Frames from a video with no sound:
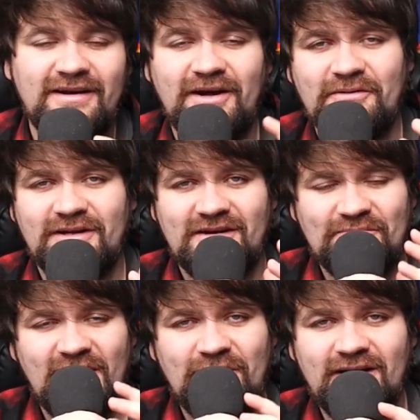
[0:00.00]
Now,
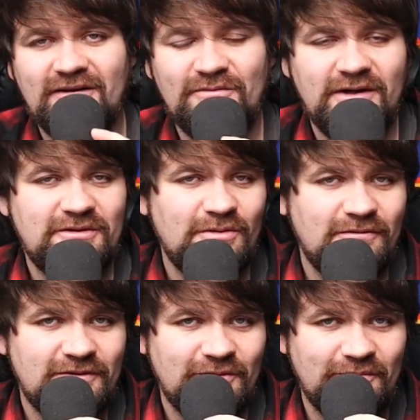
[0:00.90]
that's maybe a little bit
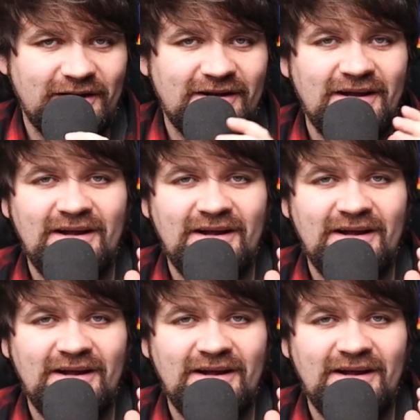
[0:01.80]
off topic.